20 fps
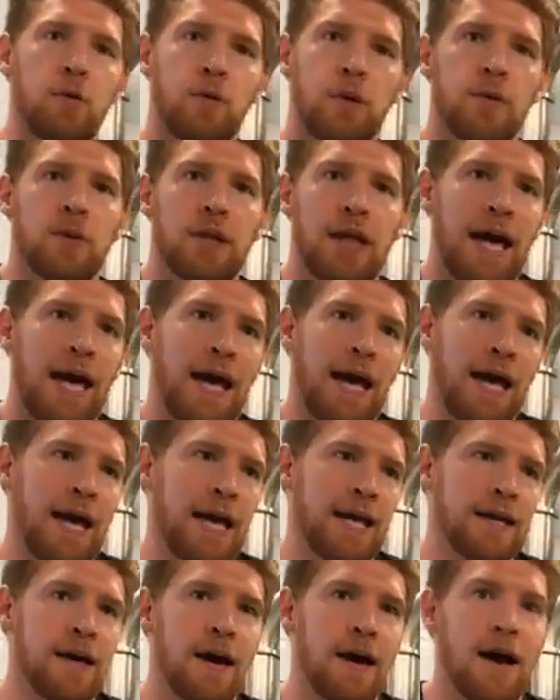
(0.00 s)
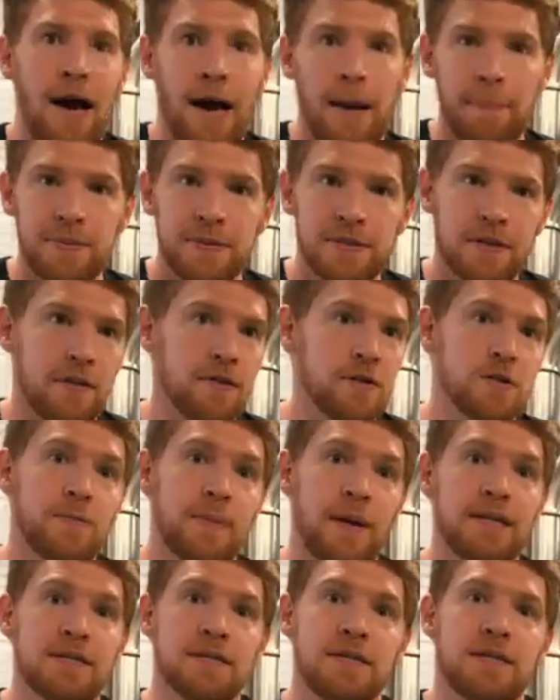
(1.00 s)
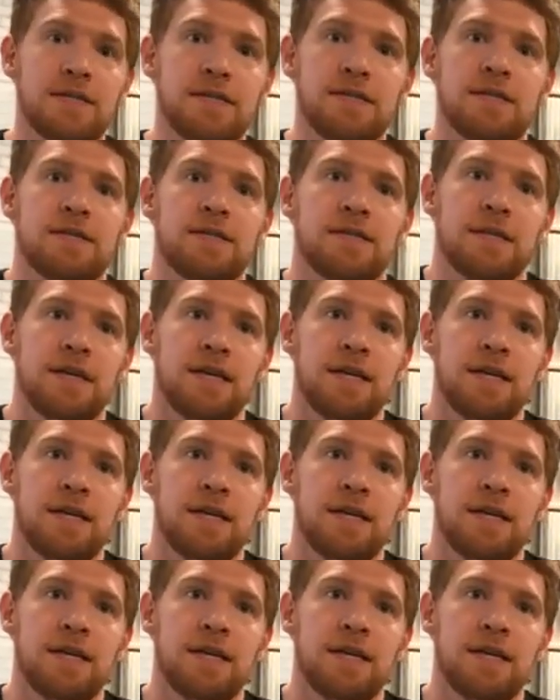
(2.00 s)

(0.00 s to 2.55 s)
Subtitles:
we will add hops, other spices.